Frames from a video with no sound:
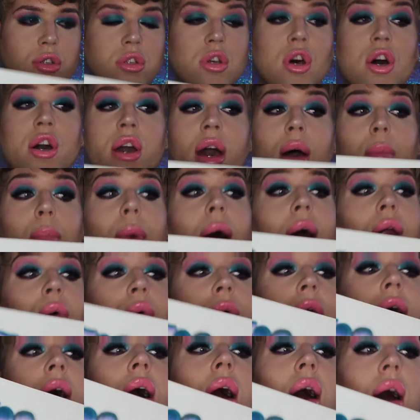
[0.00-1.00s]
So yeah, by
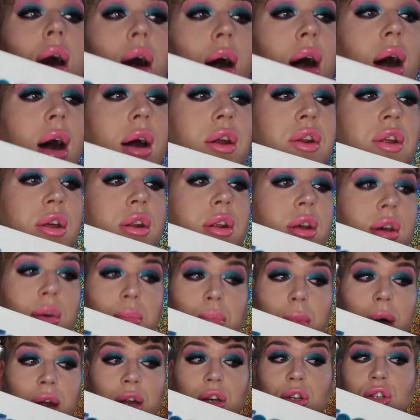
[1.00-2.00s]
the way, I did
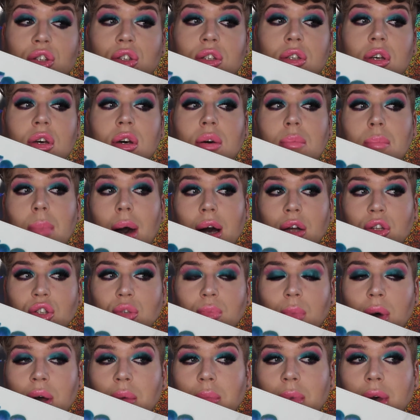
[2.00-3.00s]
manage to
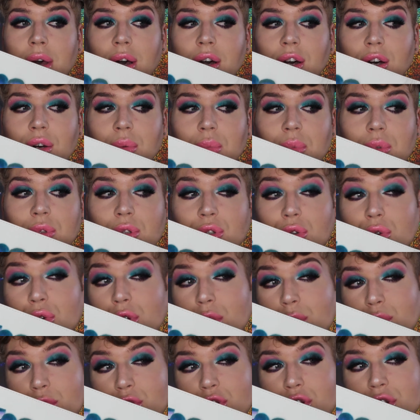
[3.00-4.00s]
match my makeup to
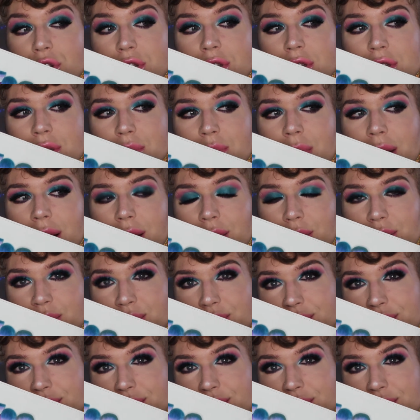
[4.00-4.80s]
the brushes as well.